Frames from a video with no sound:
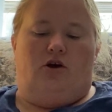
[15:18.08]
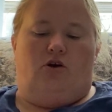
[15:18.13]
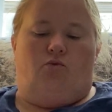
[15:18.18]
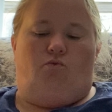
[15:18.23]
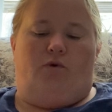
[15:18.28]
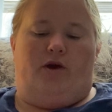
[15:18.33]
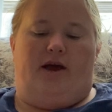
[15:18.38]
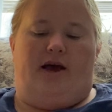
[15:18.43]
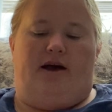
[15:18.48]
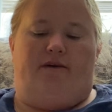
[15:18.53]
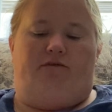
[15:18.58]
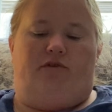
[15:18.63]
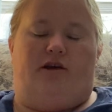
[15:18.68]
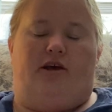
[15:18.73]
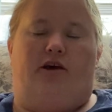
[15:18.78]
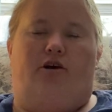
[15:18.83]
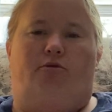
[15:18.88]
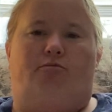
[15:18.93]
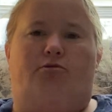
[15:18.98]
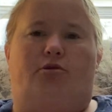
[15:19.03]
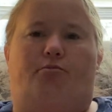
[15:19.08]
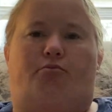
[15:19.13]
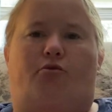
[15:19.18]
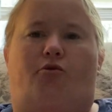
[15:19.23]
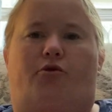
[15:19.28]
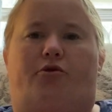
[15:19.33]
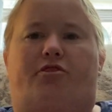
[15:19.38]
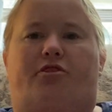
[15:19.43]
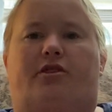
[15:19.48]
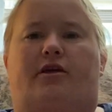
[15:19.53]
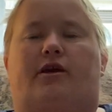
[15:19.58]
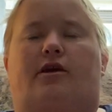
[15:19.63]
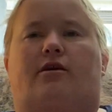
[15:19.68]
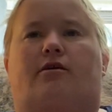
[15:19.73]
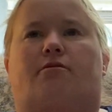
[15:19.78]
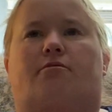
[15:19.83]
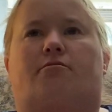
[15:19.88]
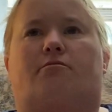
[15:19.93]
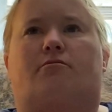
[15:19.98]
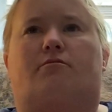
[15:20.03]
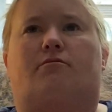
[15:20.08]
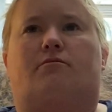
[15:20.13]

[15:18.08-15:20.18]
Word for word: We have to help the poor thing.